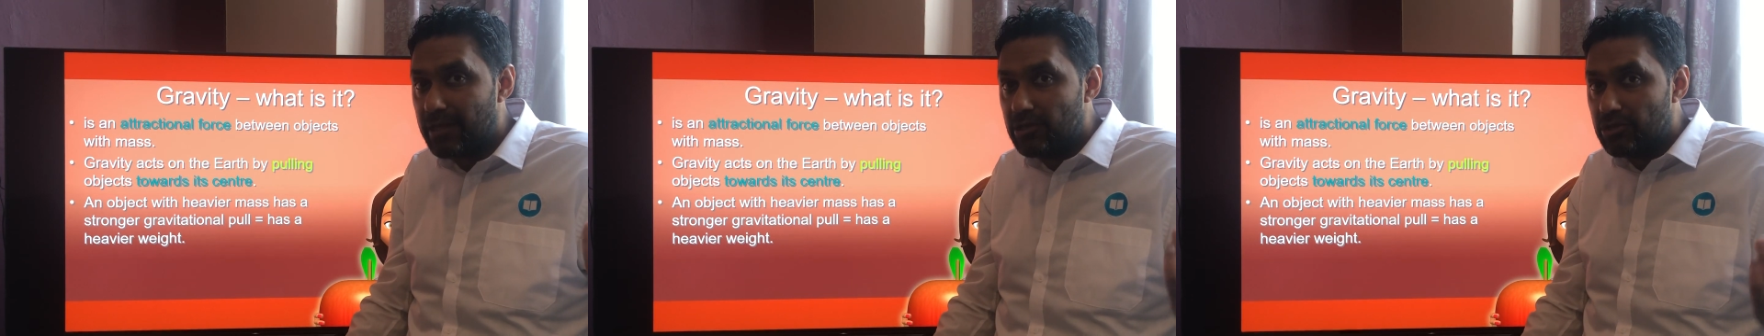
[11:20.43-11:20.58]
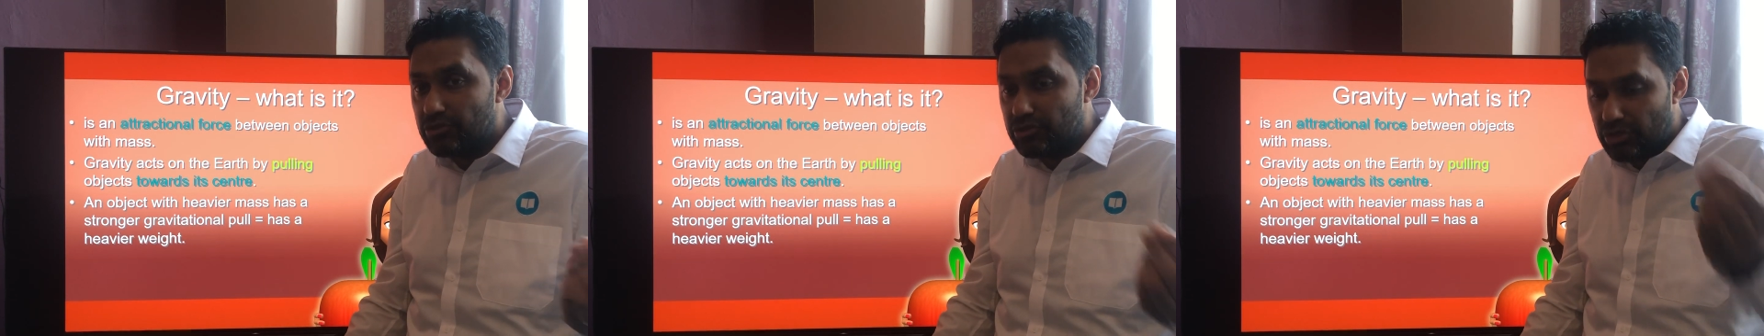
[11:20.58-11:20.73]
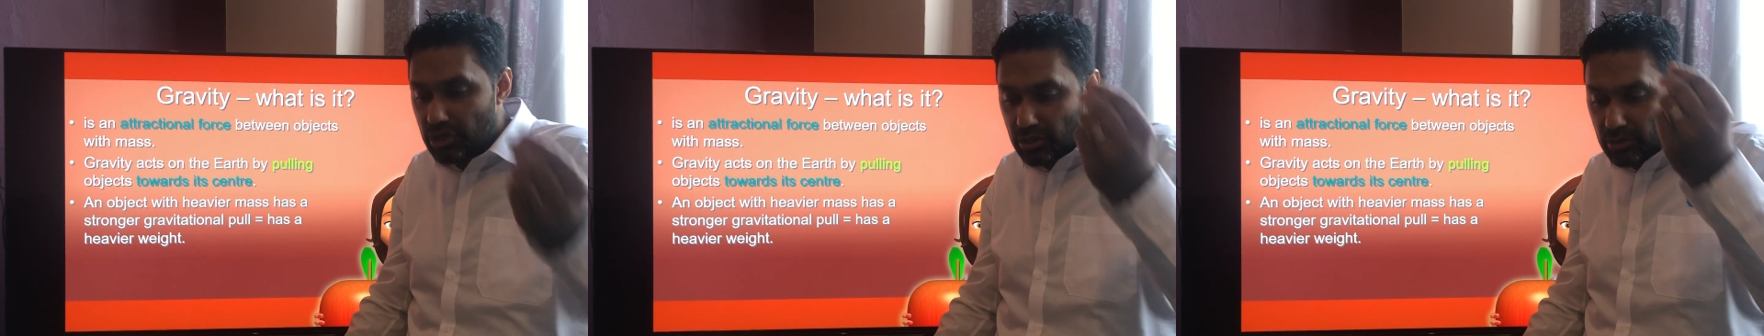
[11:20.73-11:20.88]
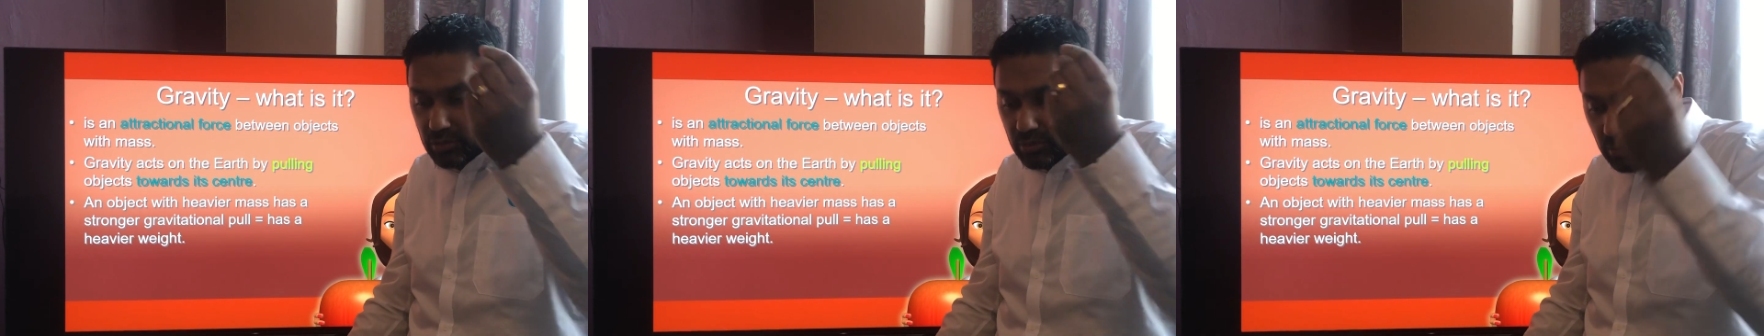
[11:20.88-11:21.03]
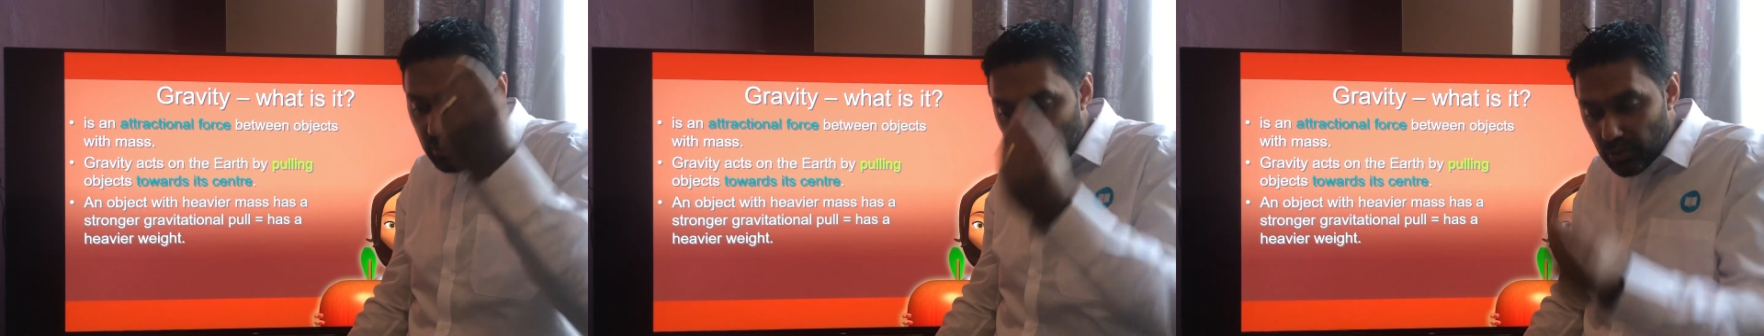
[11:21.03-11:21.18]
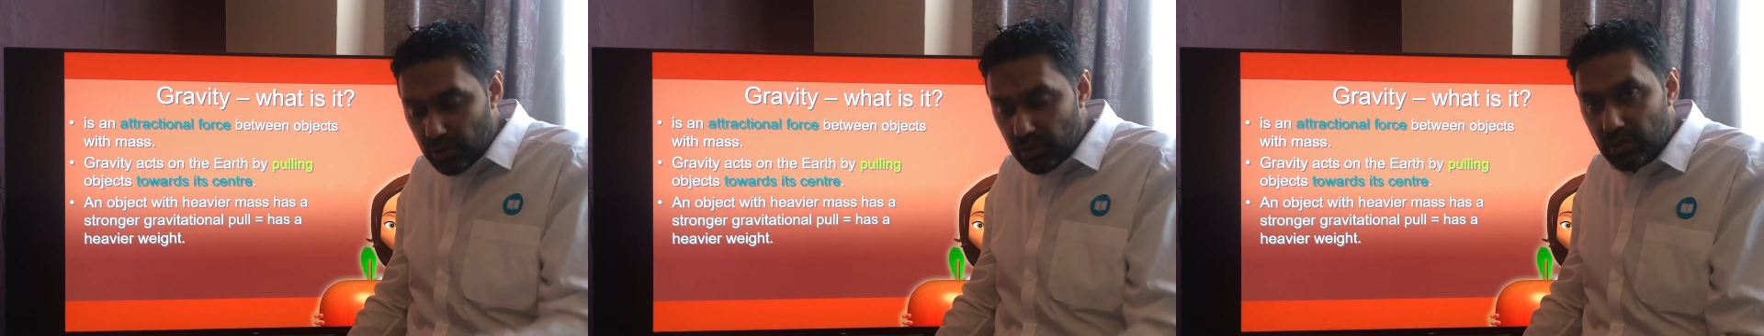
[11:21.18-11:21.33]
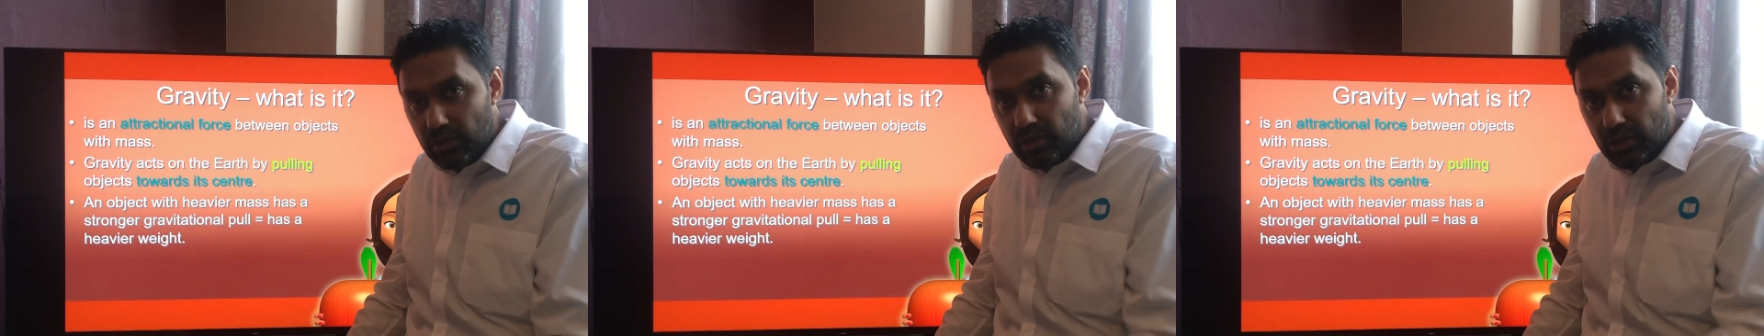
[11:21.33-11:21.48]
So
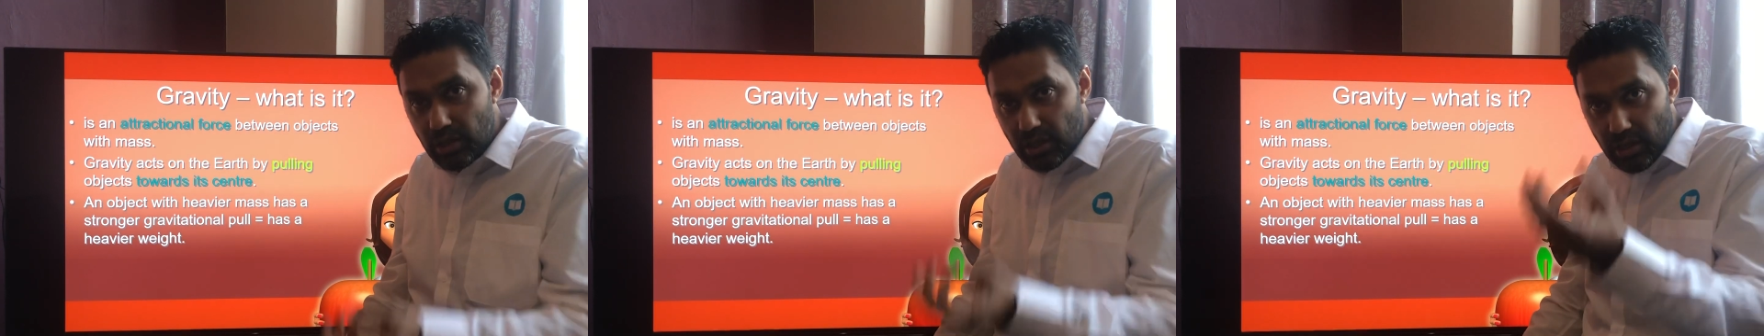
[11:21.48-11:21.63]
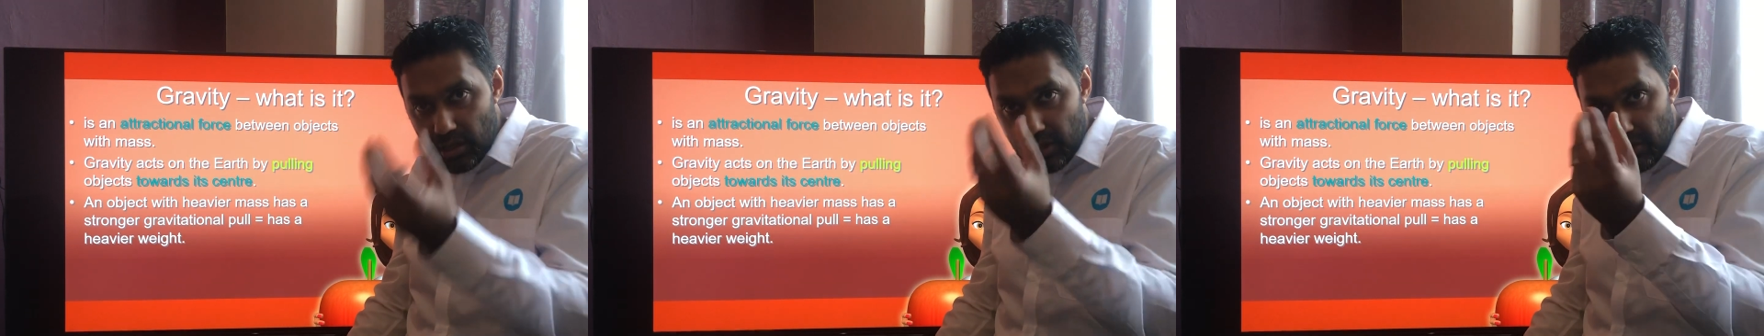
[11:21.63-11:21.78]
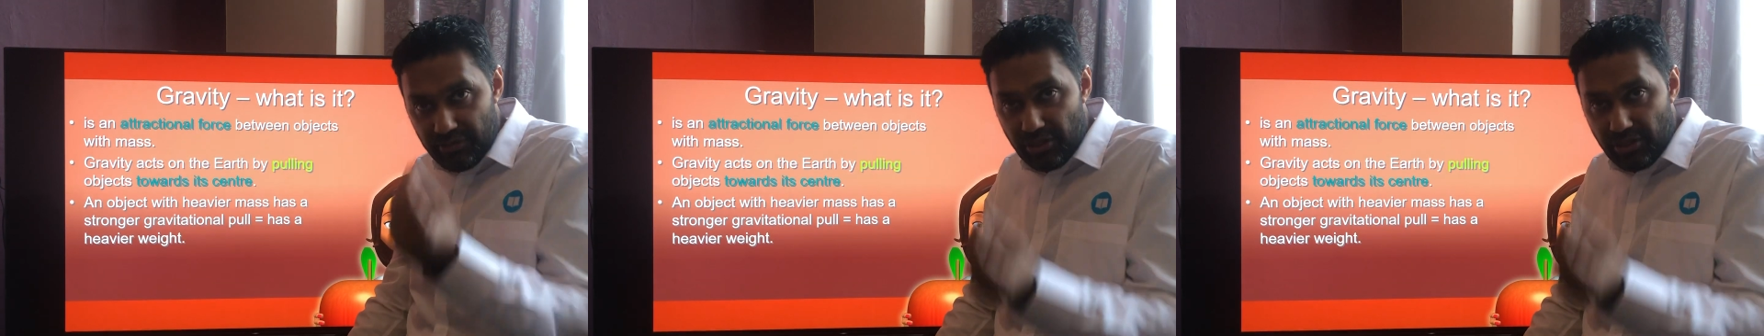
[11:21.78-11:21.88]
if